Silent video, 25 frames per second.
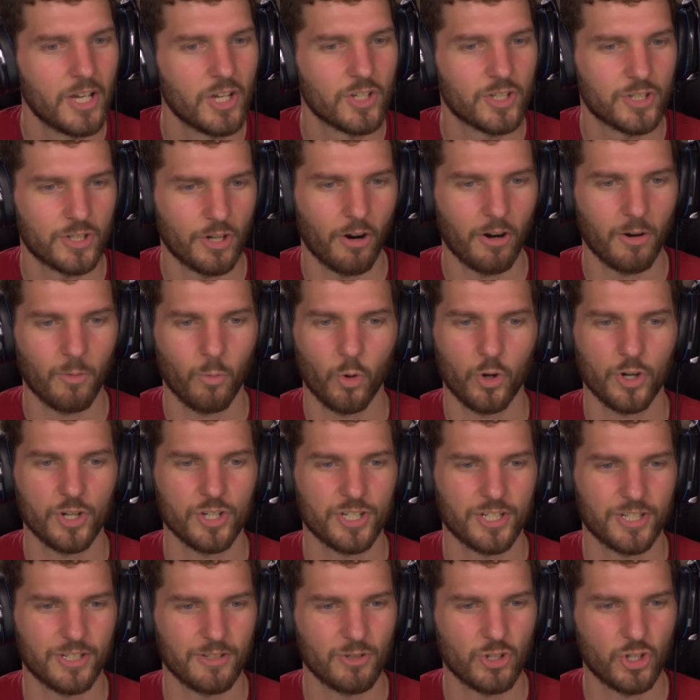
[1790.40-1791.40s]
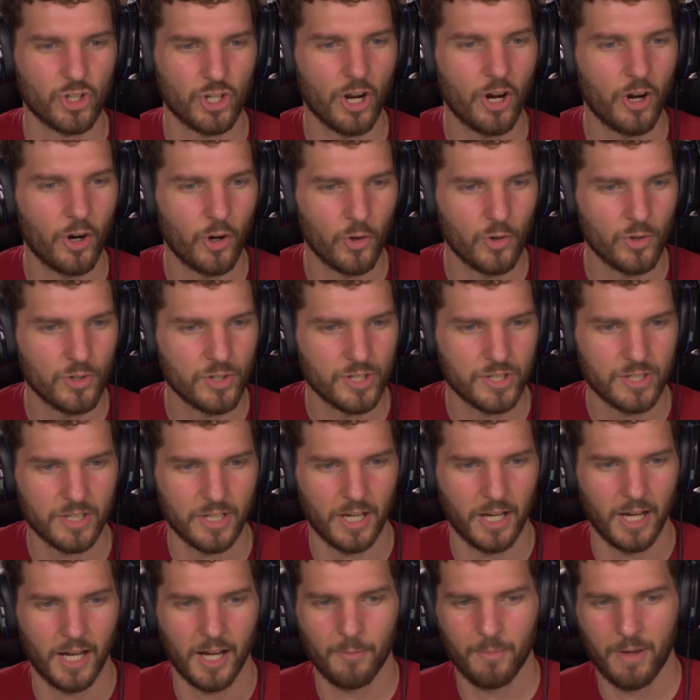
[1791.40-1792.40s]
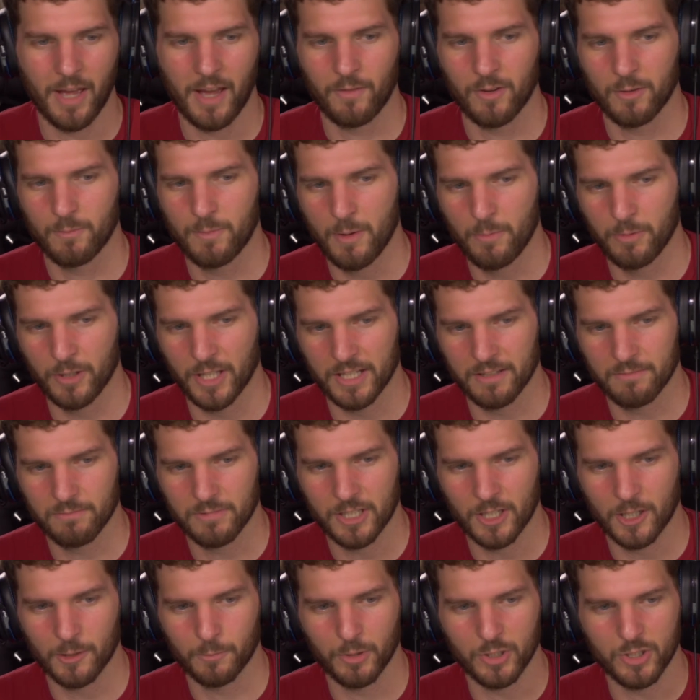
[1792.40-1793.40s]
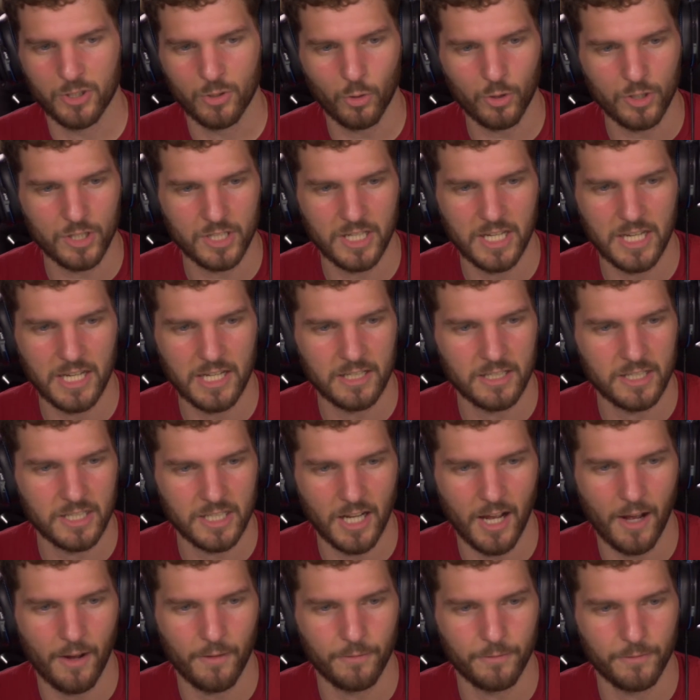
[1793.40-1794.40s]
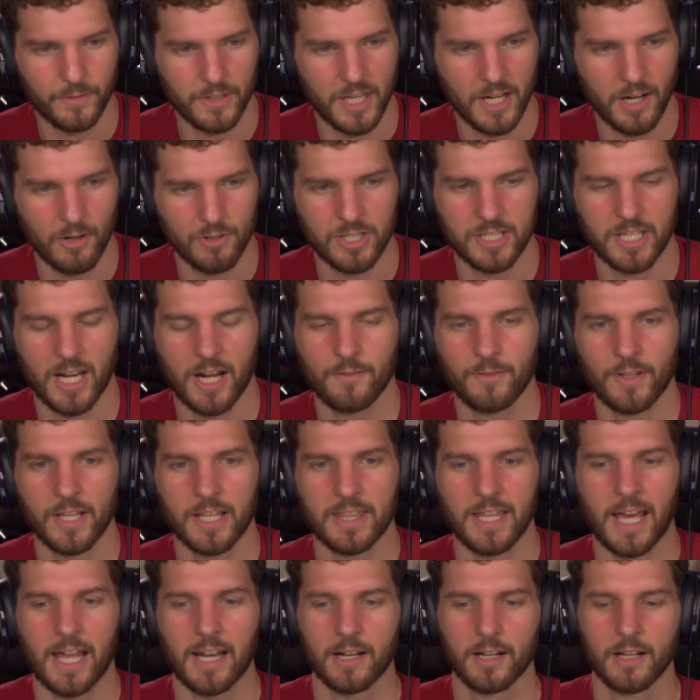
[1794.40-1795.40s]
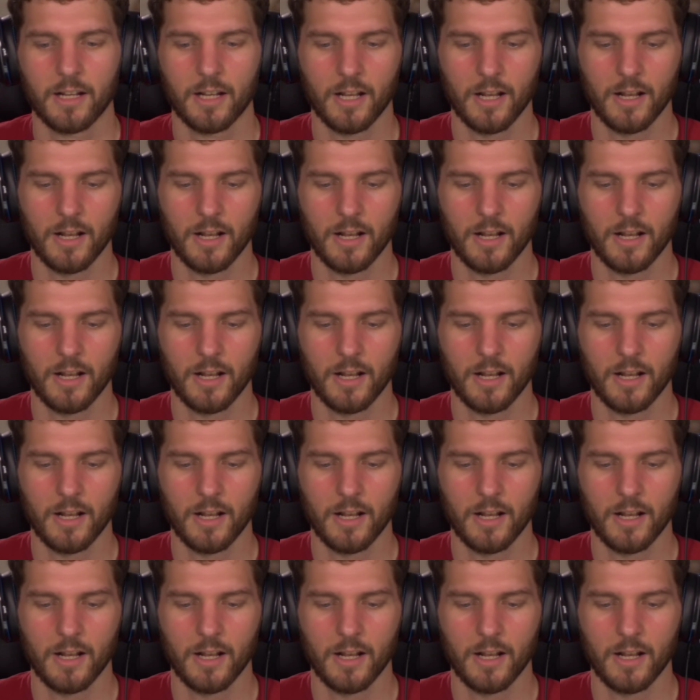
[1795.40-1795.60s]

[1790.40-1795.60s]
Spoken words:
Star Wars shows, having people like Sarah Podzorski and stuff, just kind of like that.